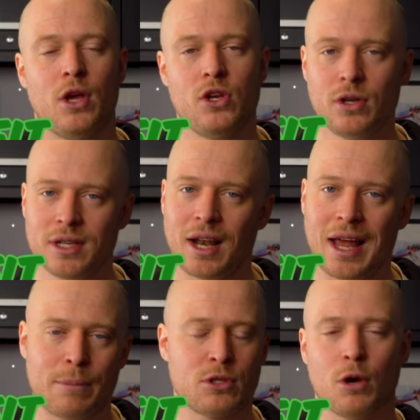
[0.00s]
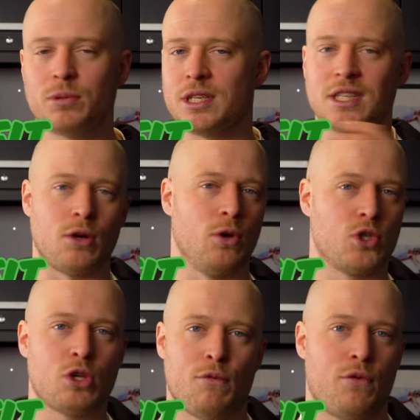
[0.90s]
You'll need a laptop to download
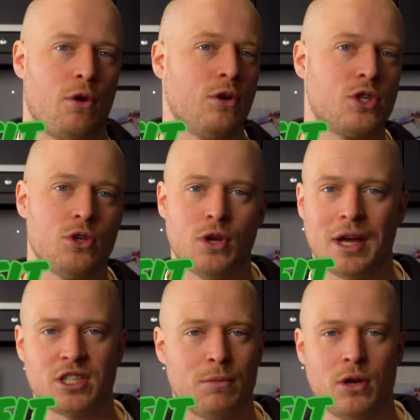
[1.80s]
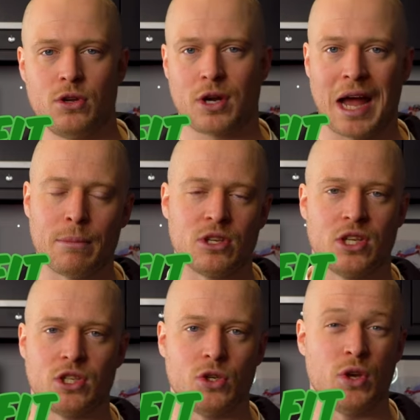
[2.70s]
software onto and to mount your cameras
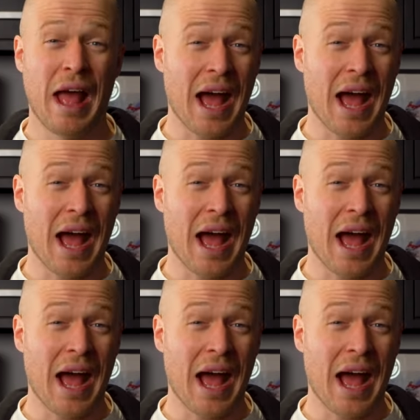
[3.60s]
into.